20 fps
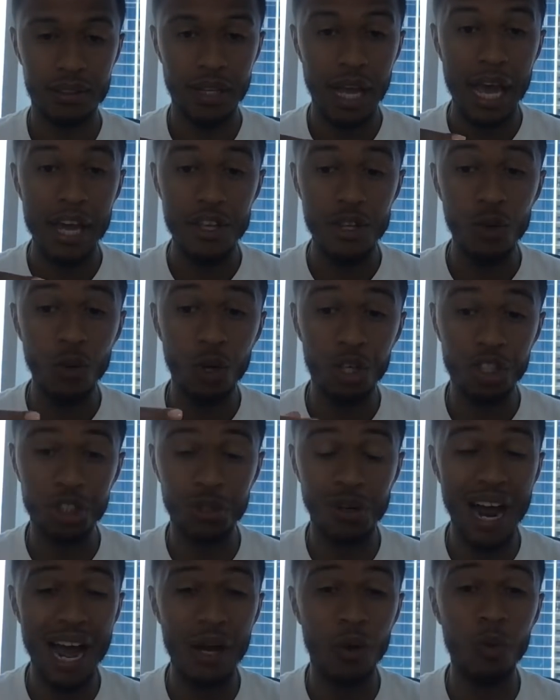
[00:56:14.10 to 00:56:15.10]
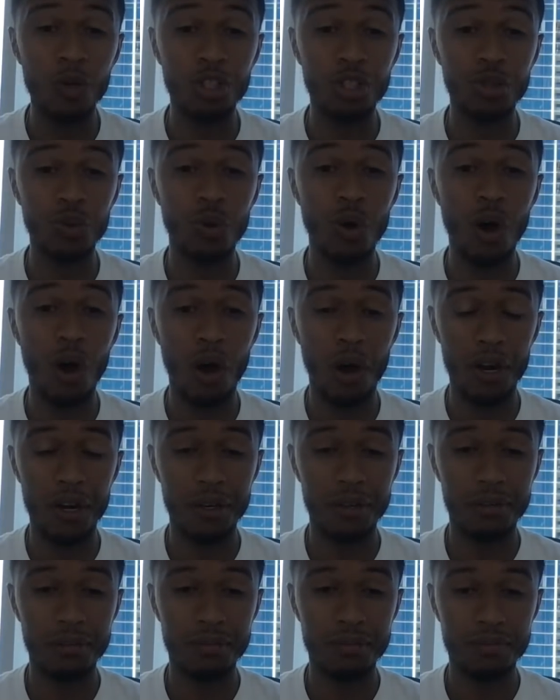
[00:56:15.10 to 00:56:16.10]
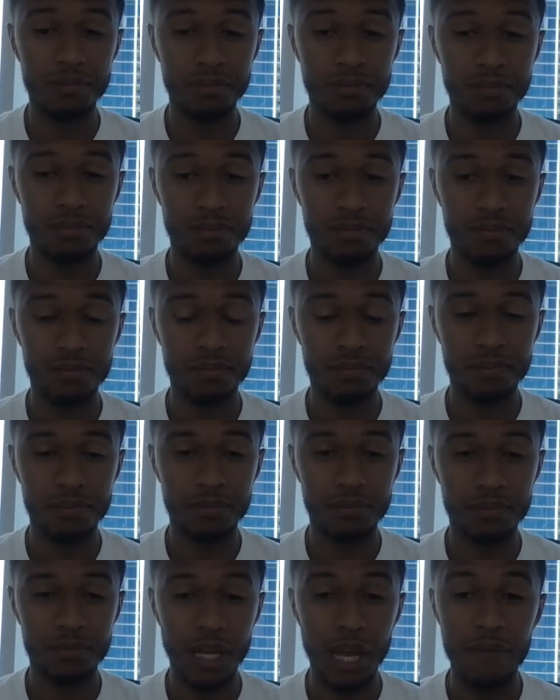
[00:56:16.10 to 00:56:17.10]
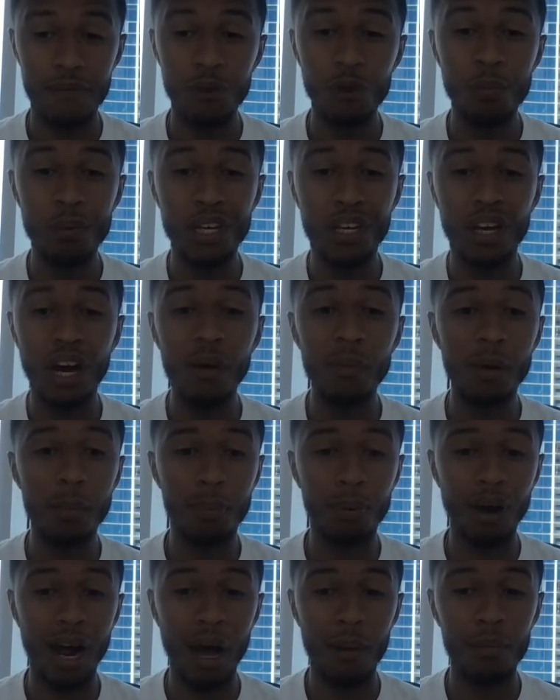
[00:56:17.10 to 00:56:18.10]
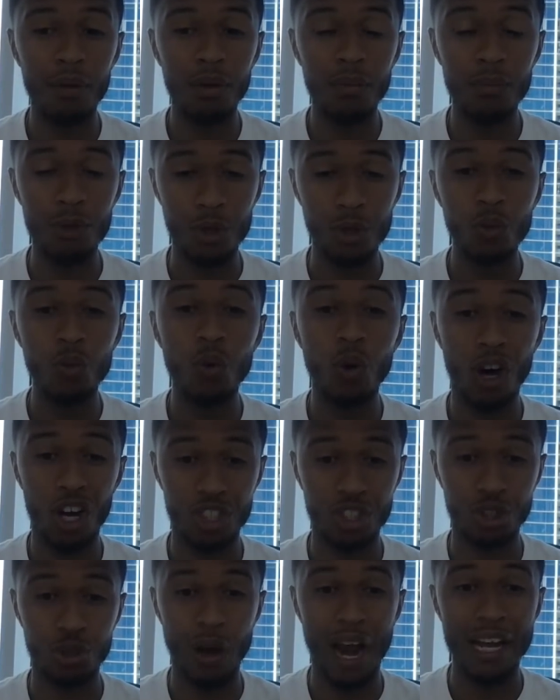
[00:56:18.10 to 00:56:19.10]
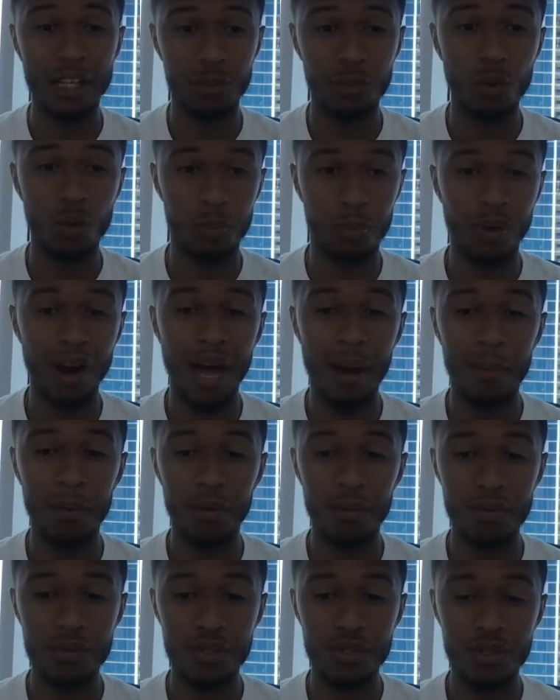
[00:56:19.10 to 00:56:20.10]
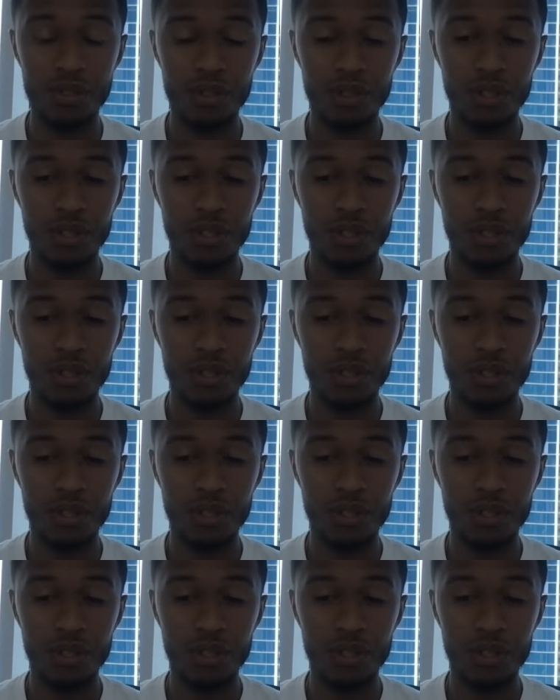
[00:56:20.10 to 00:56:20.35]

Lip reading: And you attract what you are. If you become a problem, you will attract more problems.